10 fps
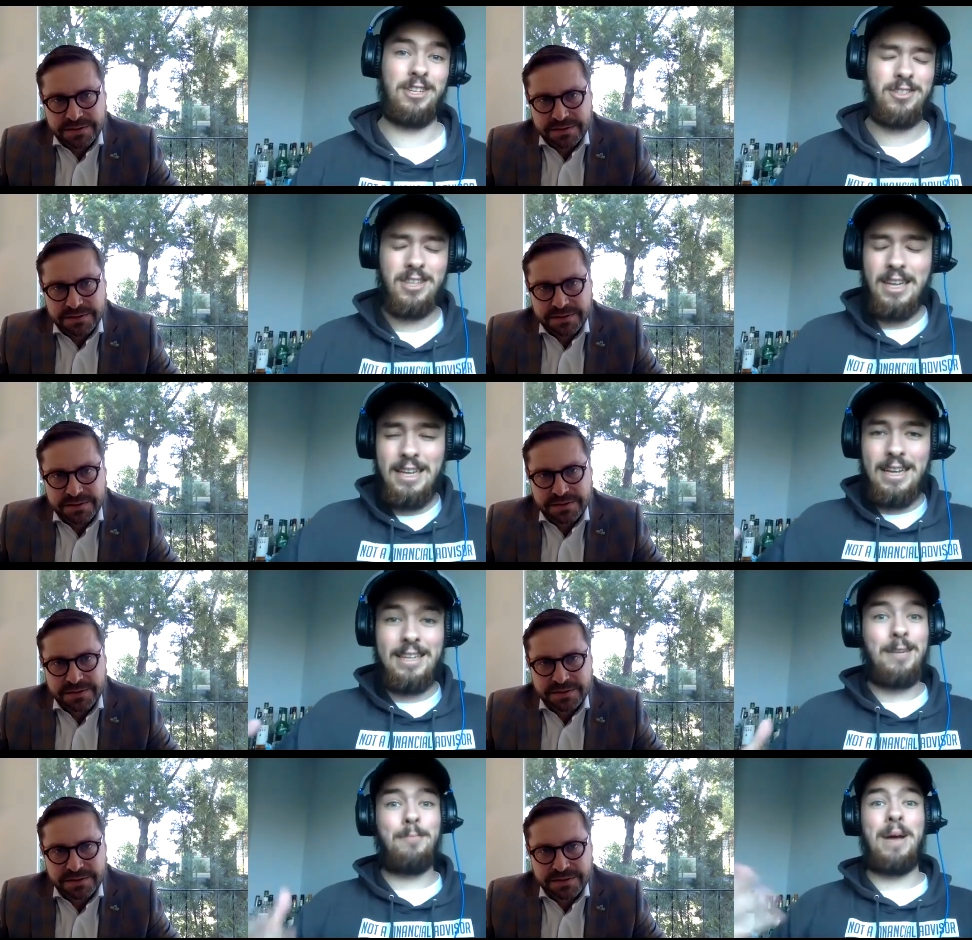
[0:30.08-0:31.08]
Speaker 1: Just
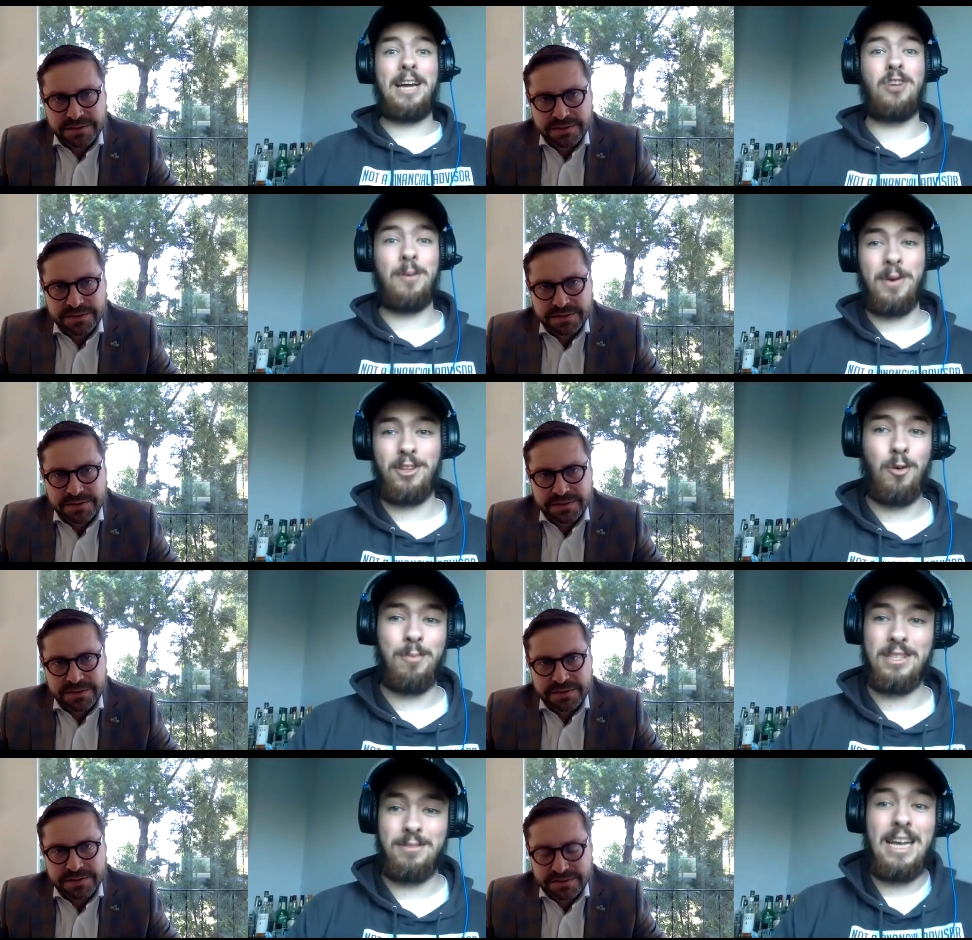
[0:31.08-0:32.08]
a little backdrop on the
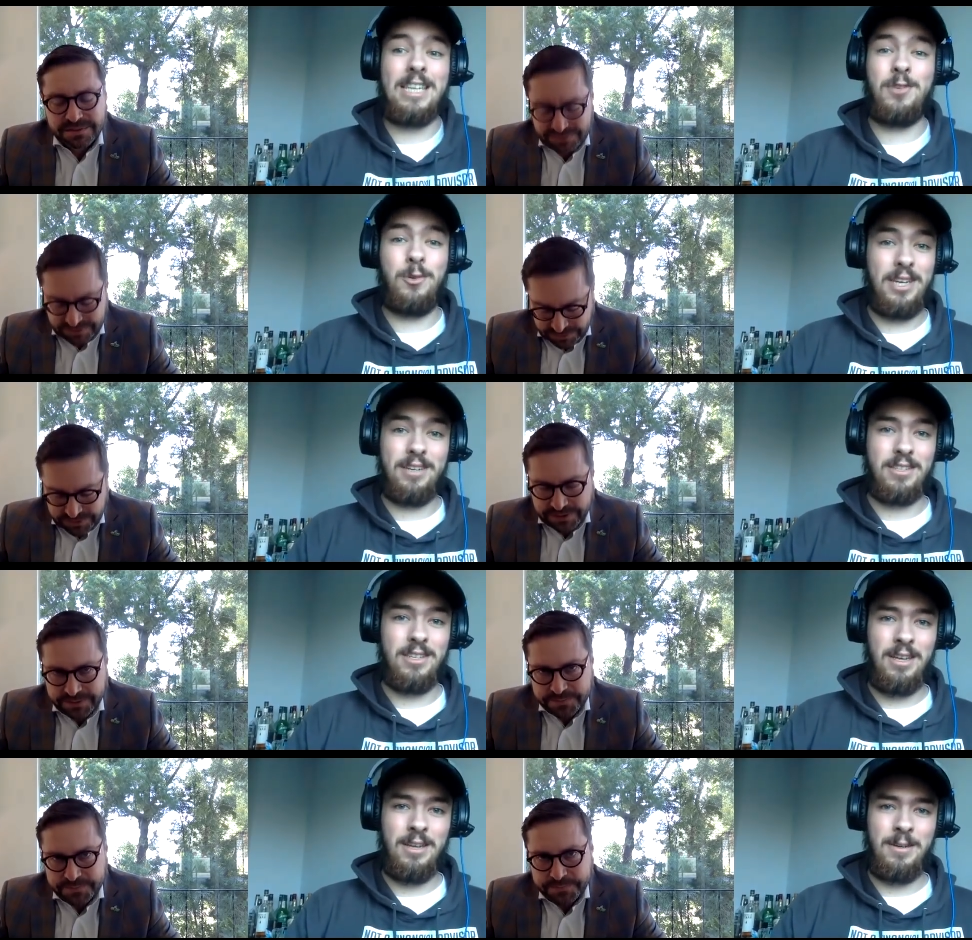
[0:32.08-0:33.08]
company's last few years.
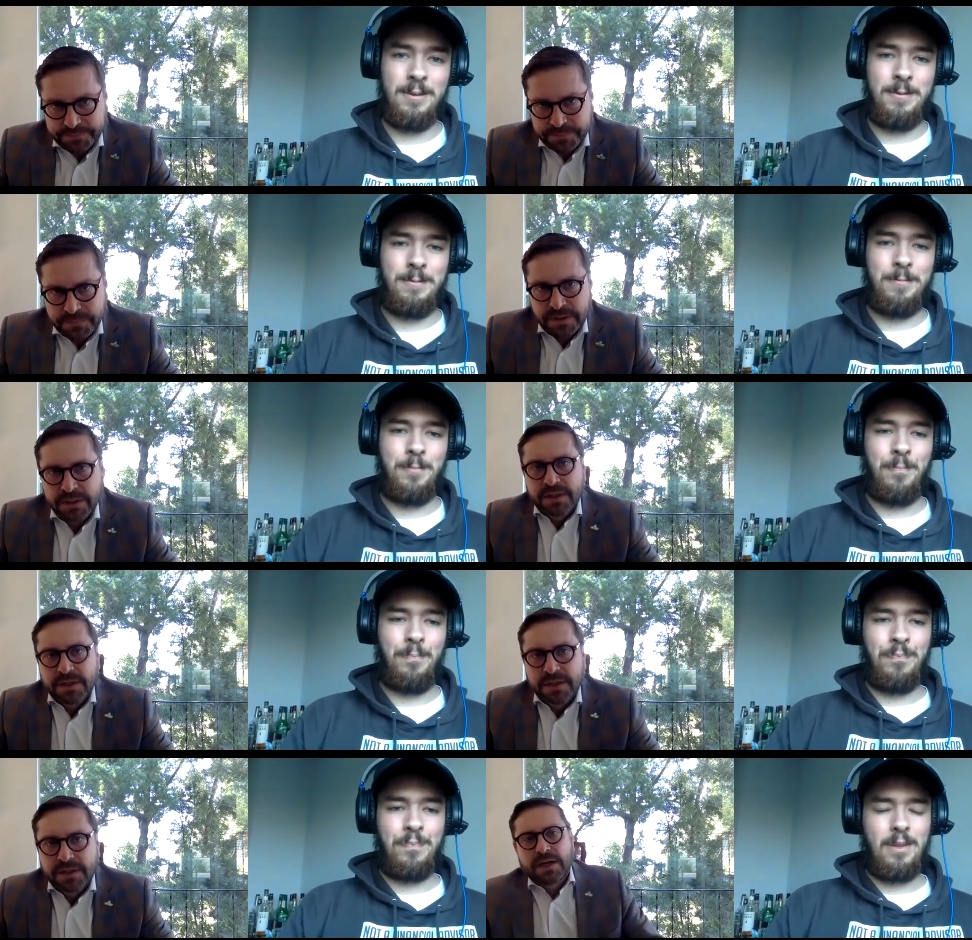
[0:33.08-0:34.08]

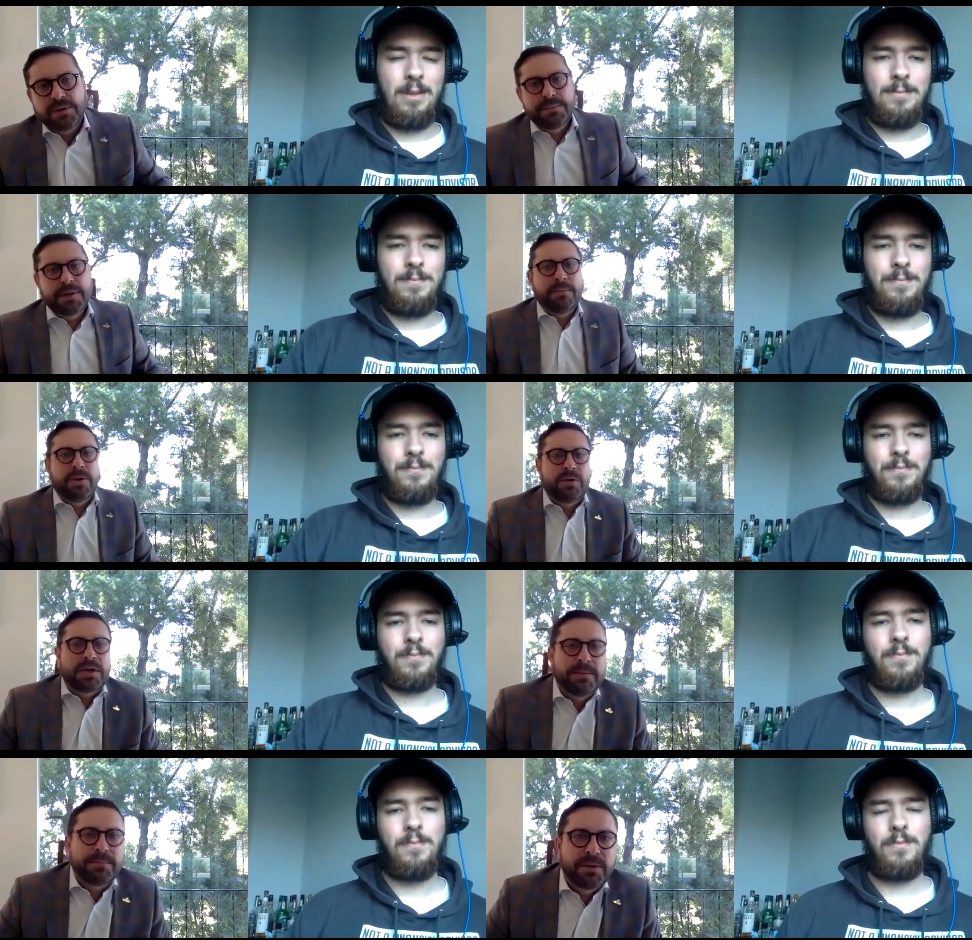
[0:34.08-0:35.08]
Speaker 2: Uh, Green Power Motor
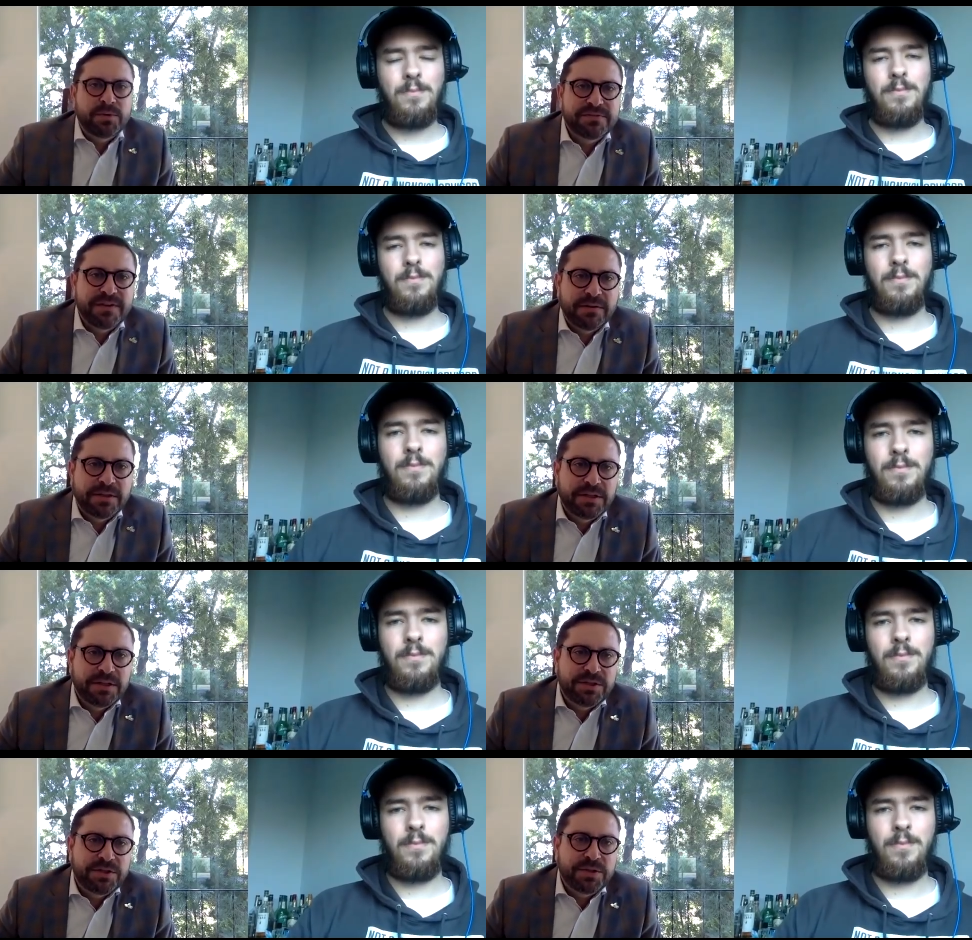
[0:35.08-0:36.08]
Company was founded
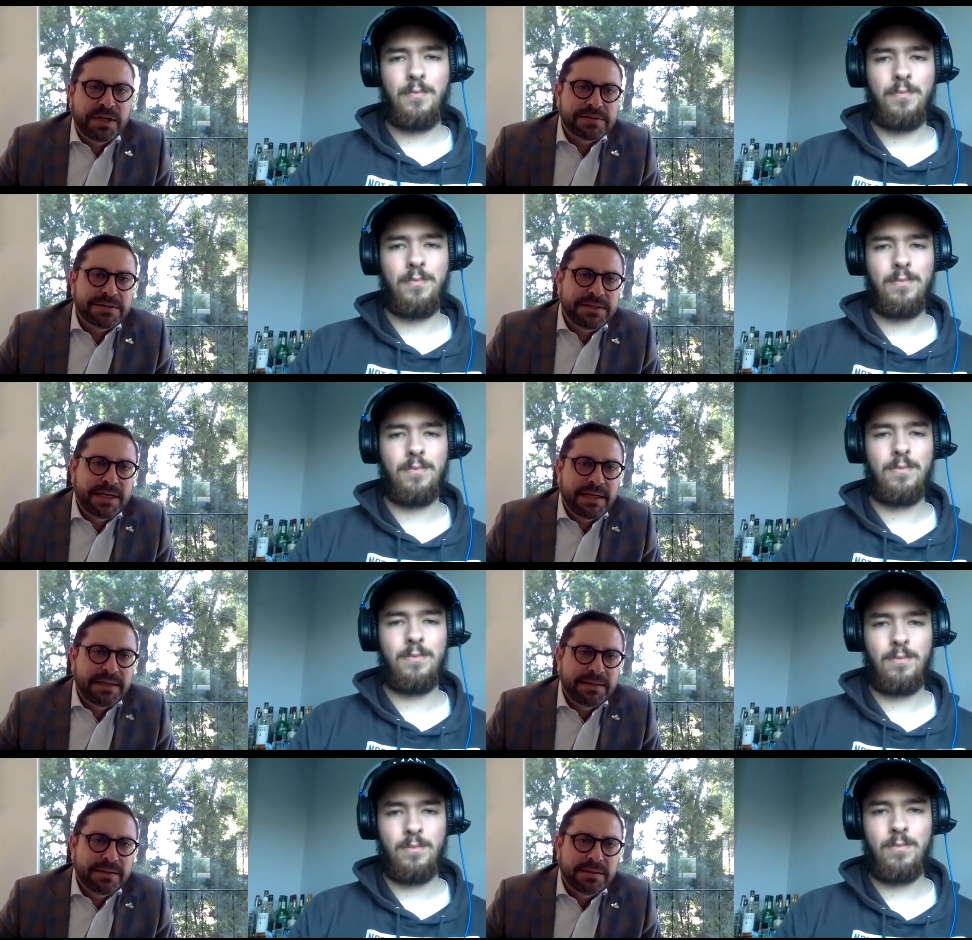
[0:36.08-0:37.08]
in
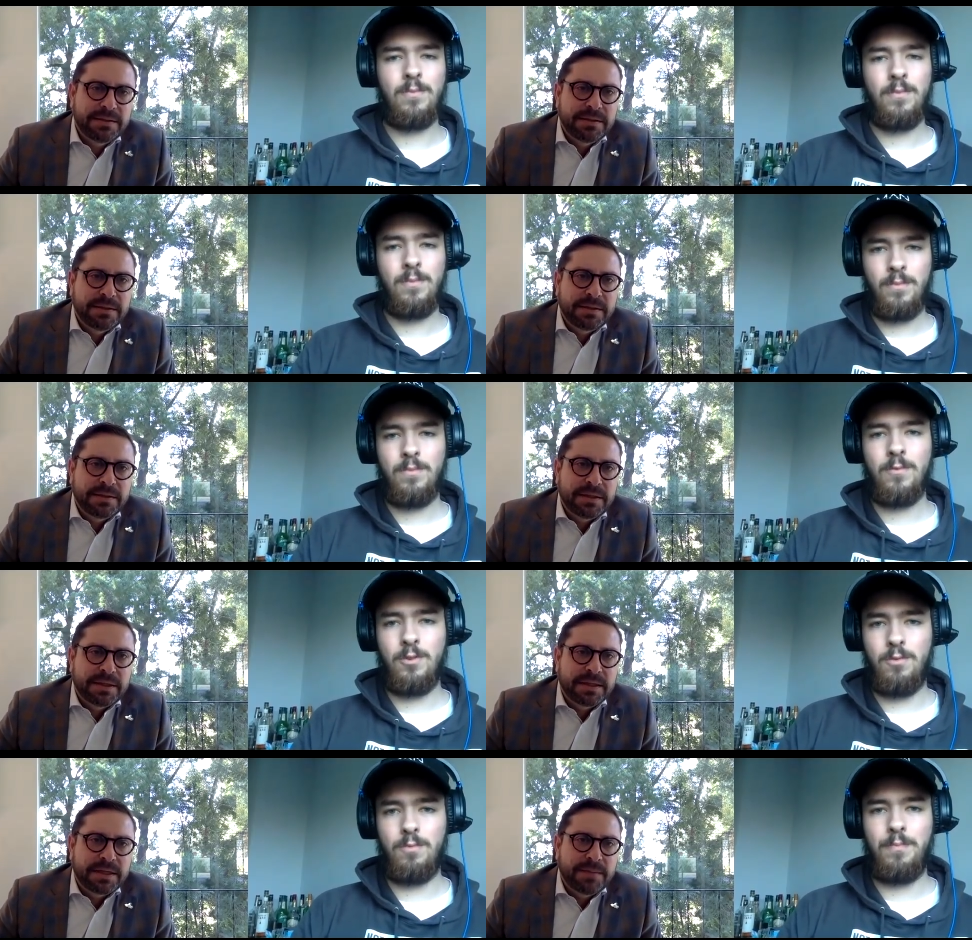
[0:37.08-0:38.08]
2010.
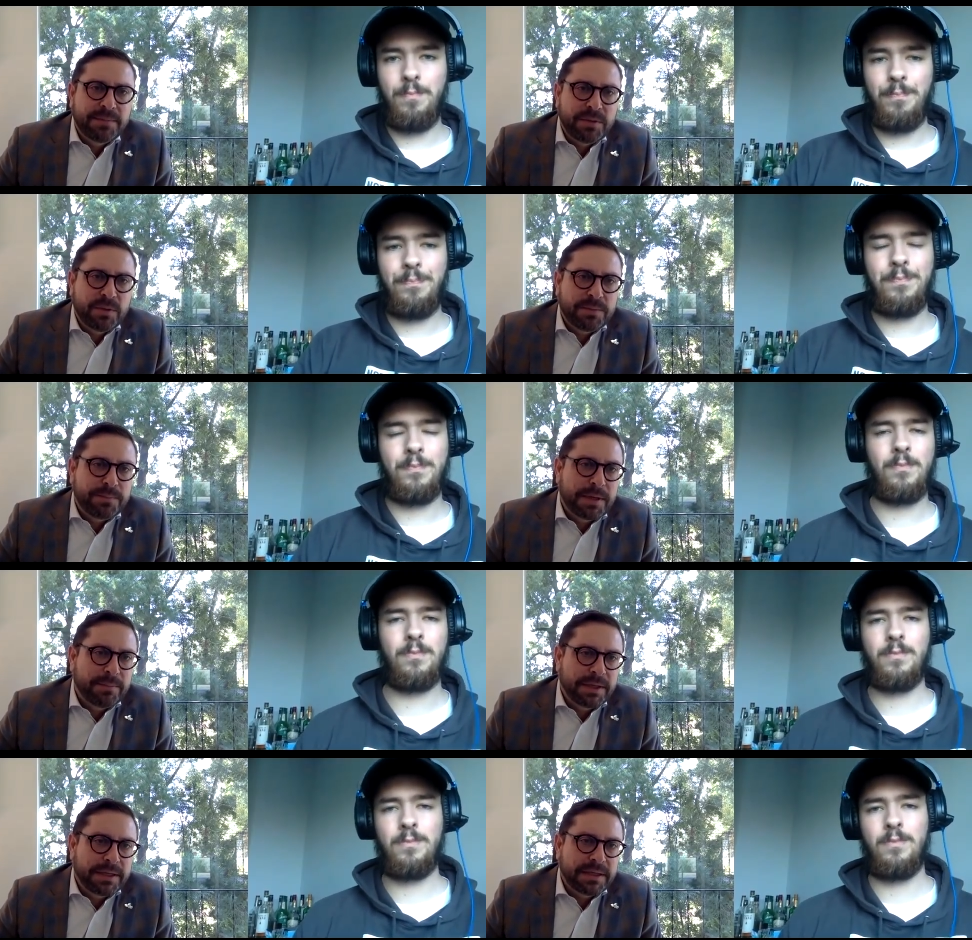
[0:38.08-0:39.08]
Uh, the company went
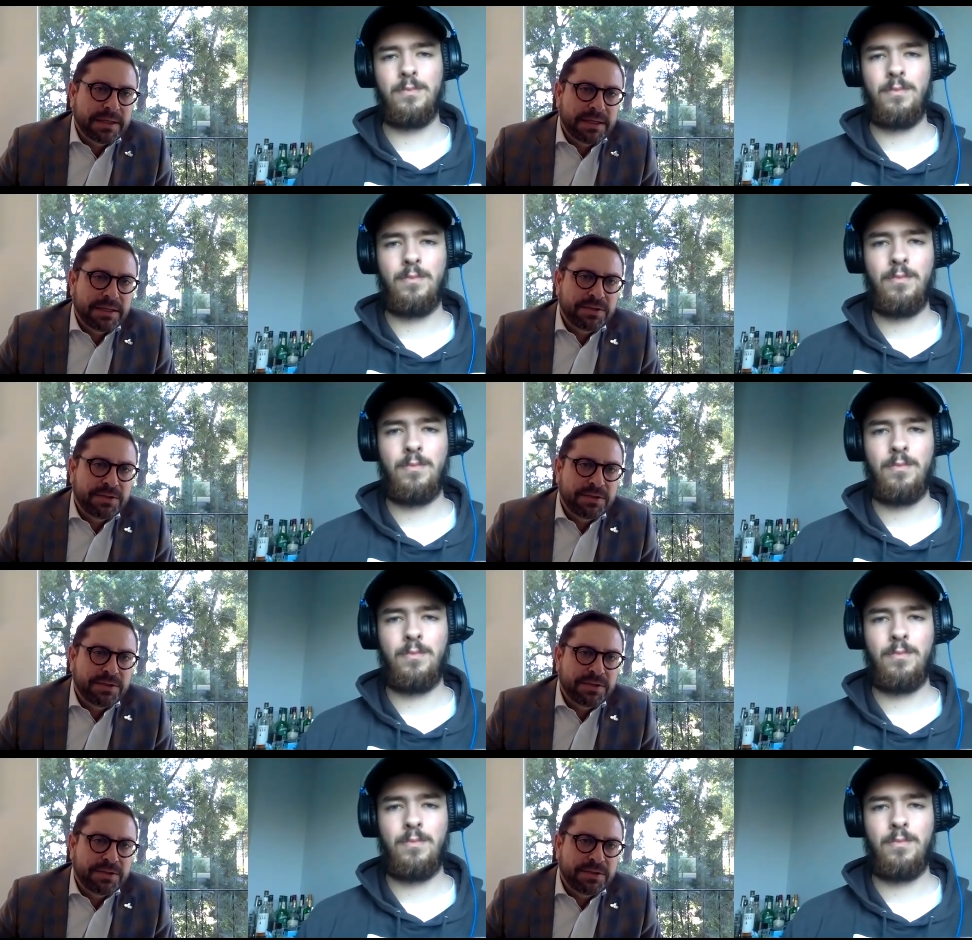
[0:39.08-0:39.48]
public in